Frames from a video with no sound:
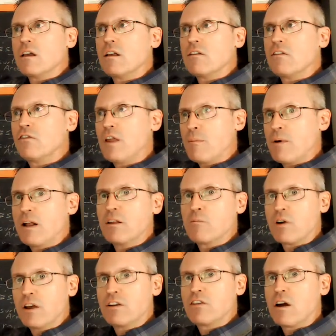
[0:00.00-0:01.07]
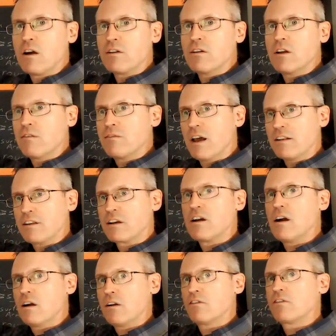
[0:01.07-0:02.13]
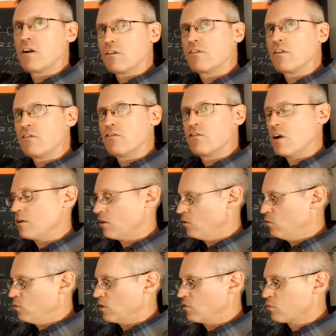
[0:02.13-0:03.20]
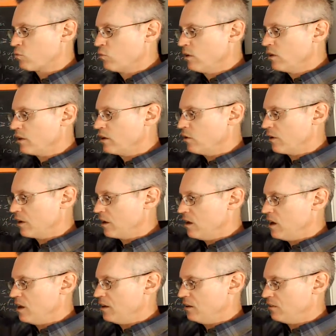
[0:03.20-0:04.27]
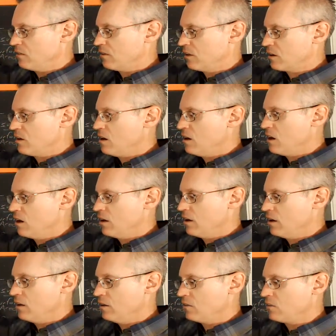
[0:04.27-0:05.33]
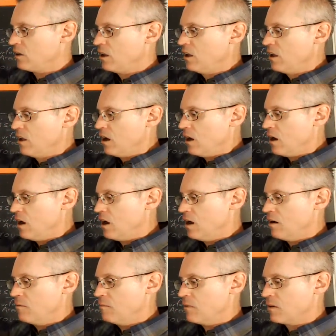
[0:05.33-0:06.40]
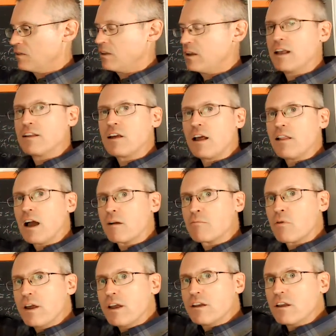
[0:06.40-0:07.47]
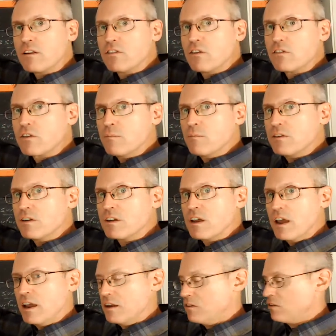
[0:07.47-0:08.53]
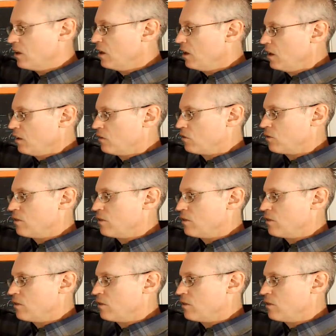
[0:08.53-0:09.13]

step on the brakes hard enough that the car starts to shudder, and what's really going on is the car is the anti-lock braking system is engaged, so